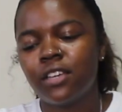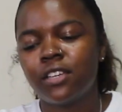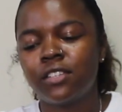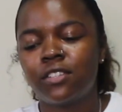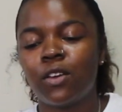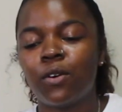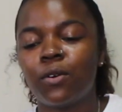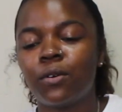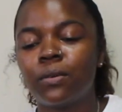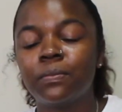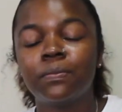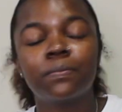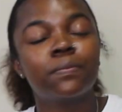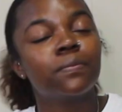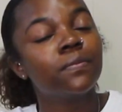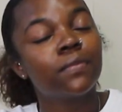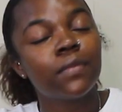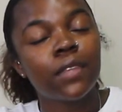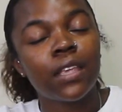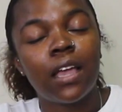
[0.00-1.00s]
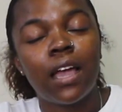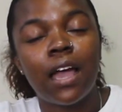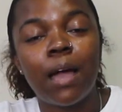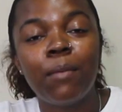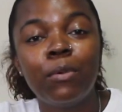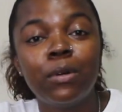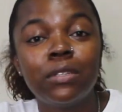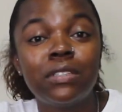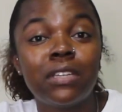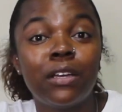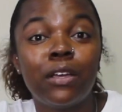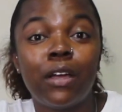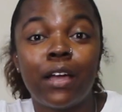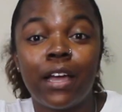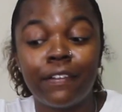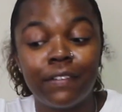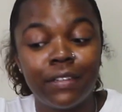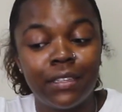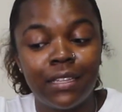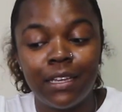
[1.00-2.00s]
So I'm going to tell y'all
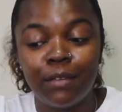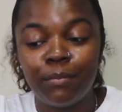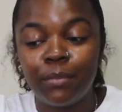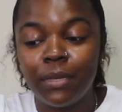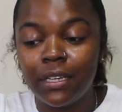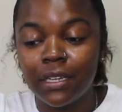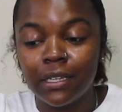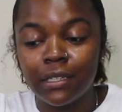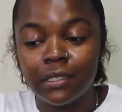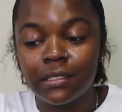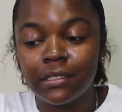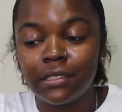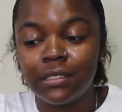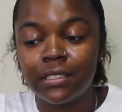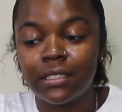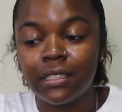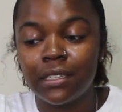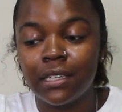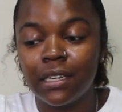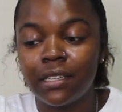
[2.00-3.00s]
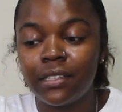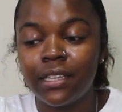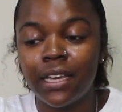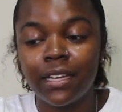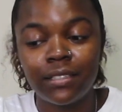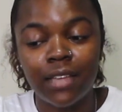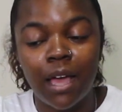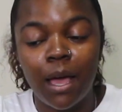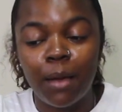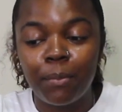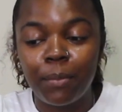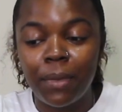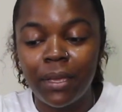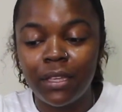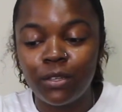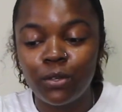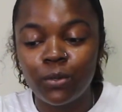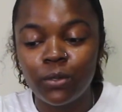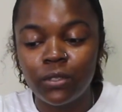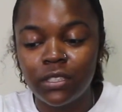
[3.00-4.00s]
everything, because yes, I
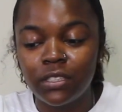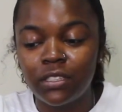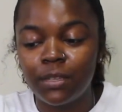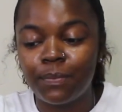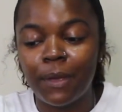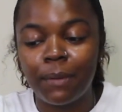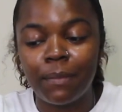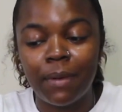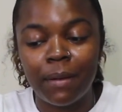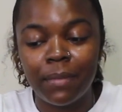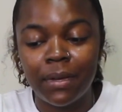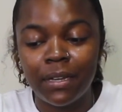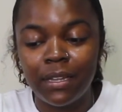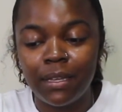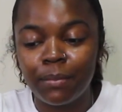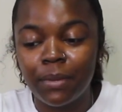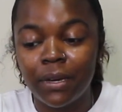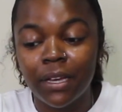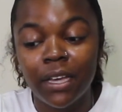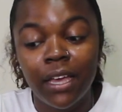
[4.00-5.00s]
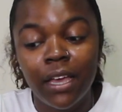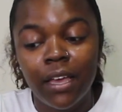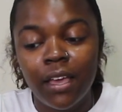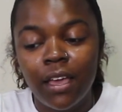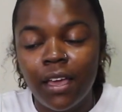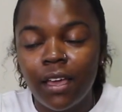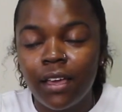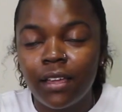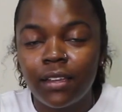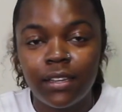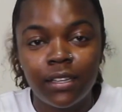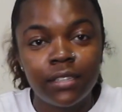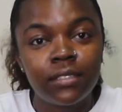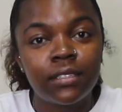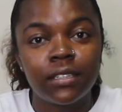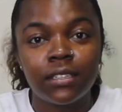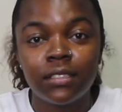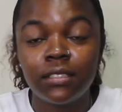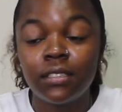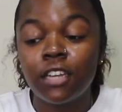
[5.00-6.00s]
use these to make my money, but
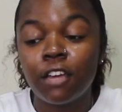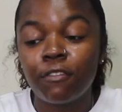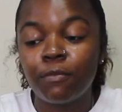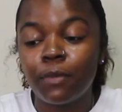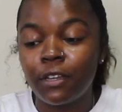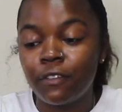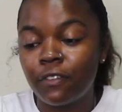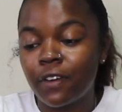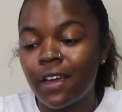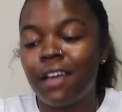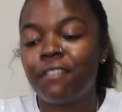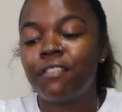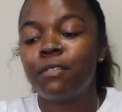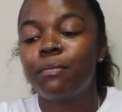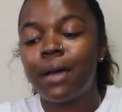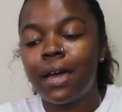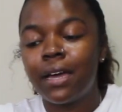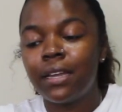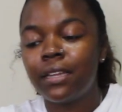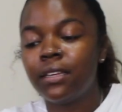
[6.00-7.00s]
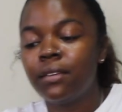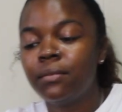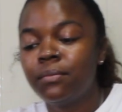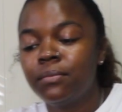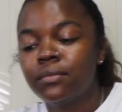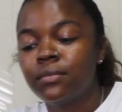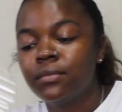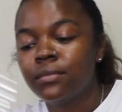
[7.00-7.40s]
listen, there's enough money for everybody